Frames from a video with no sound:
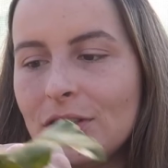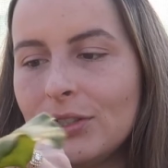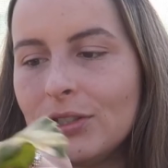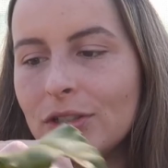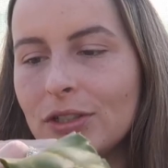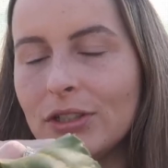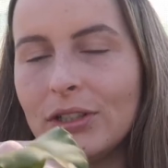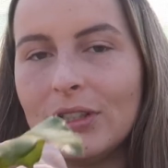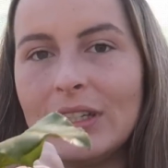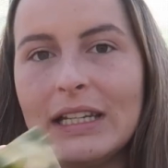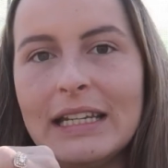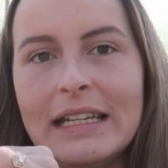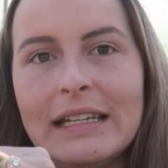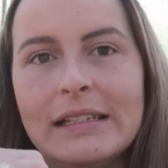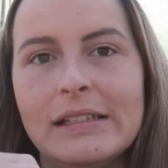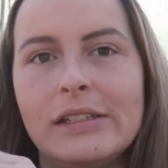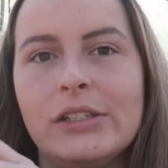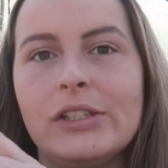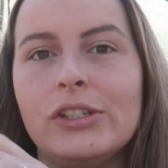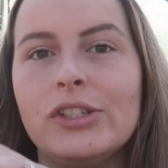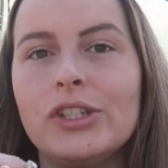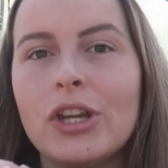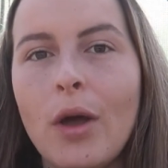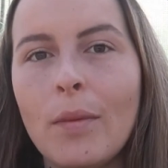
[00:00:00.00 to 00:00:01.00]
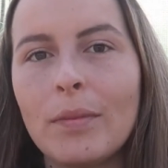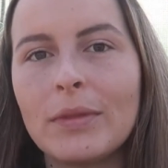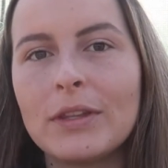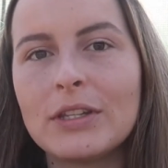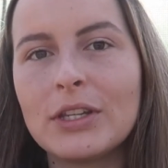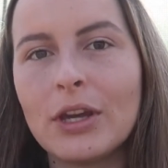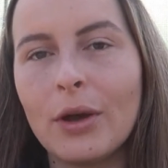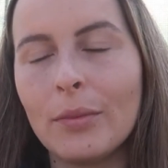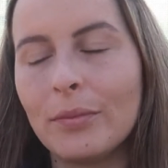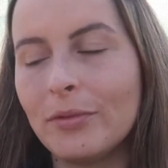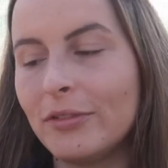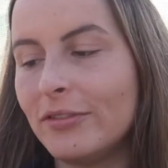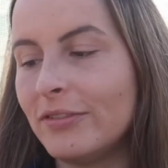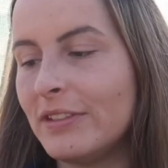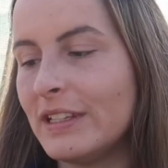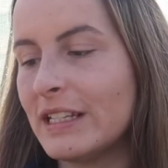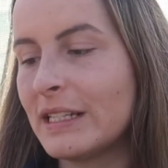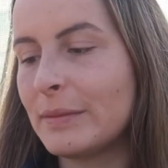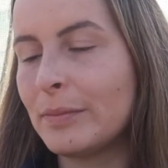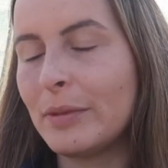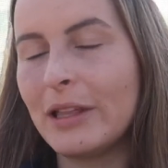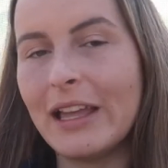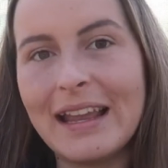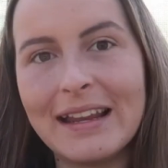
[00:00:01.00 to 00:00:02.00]
do is you chop the top of this
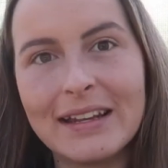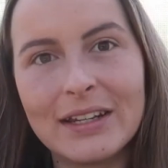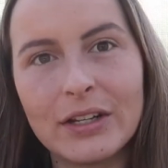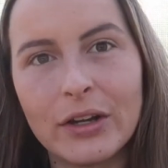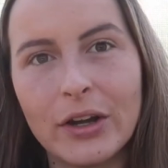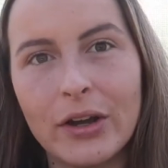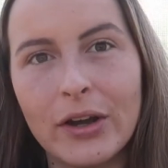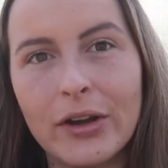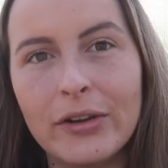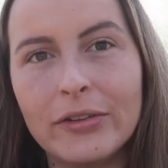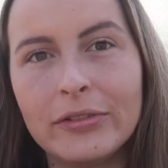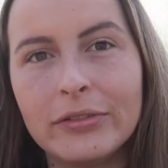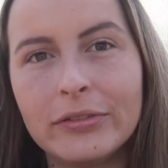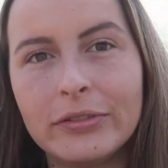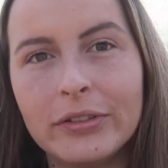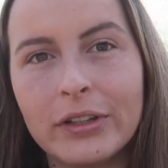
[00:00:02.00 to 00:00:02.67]
plant off,